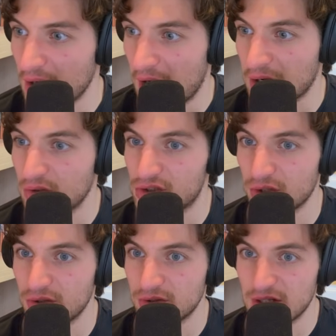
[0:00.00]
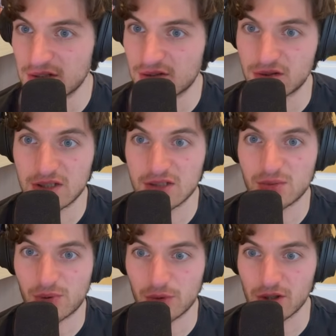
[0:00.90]
I could show you this. So this is
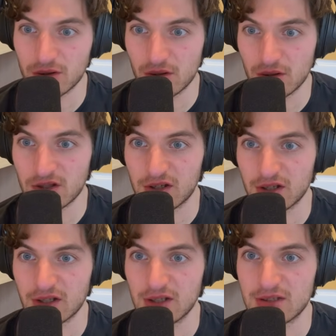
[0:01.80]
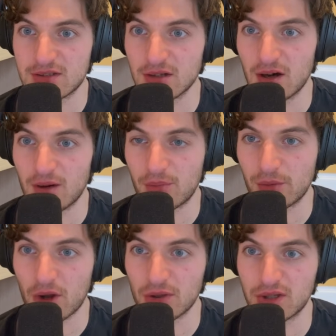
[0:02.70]
a permanent note. Here it's a
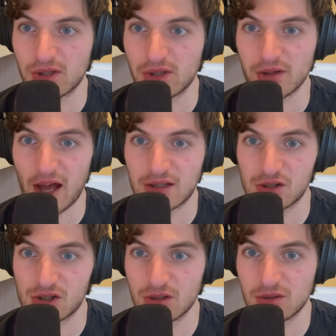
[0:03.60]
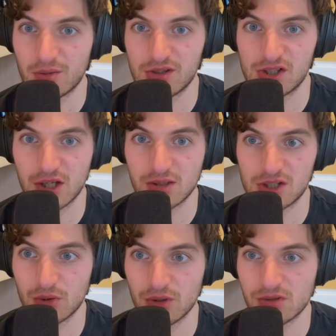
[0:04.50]
permanent note about attention, the psychic
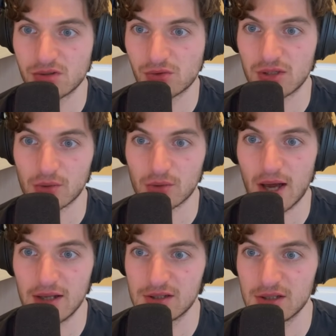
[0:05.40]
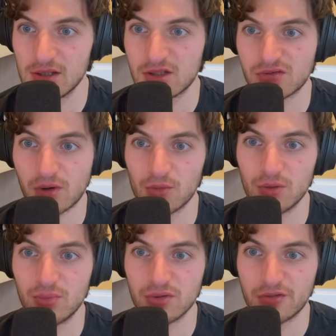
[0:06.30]
energy we use to create a reality. It's from
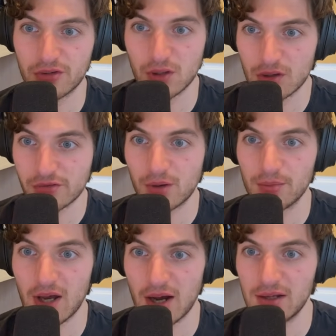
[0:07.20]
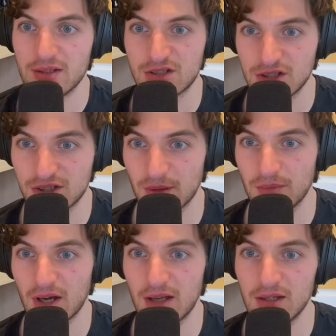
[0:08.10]
the book Flow from Mihalis
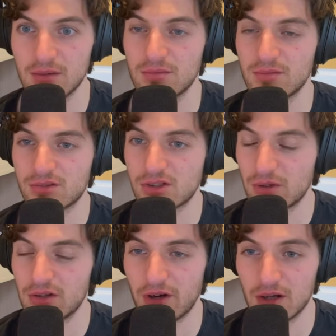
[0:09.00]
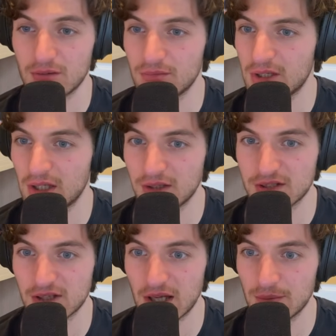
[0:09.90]
Csikszentmihalyi. Sorry if I killed
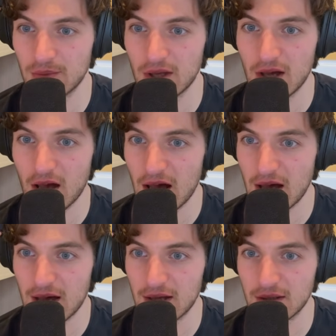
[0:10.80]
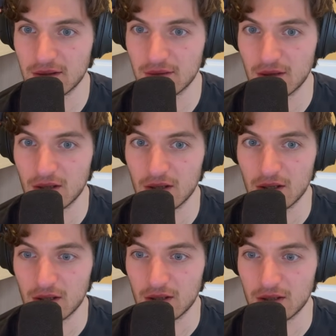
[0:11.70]
his name. And
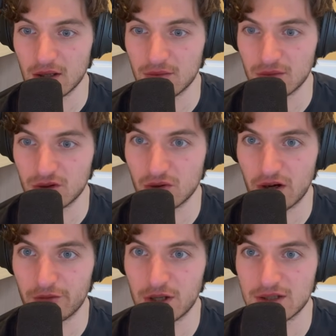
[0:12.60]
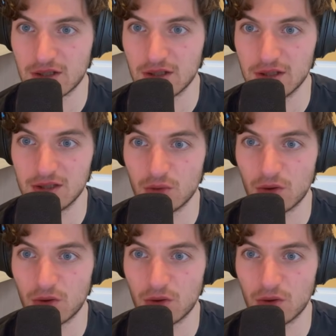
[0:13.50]
yeah, you have basically the